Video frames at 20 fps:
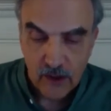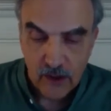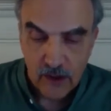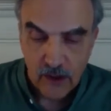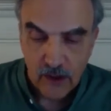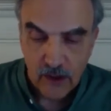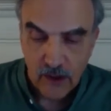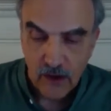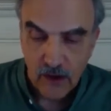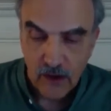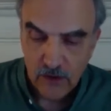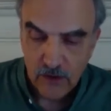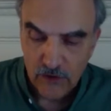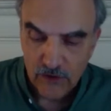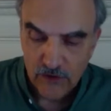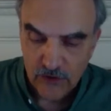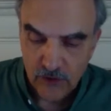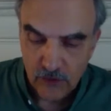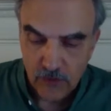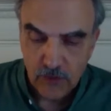on
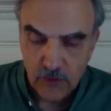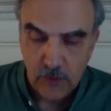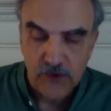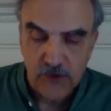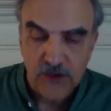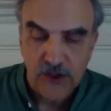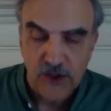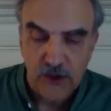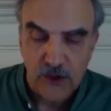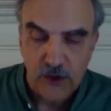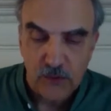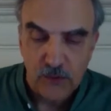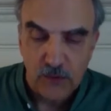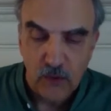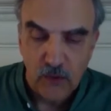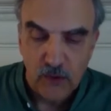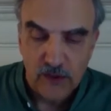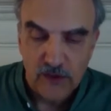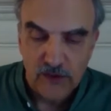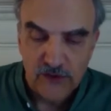some particular
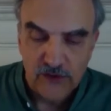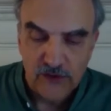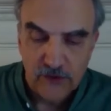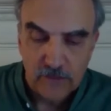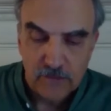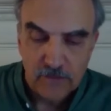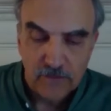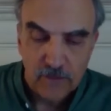points.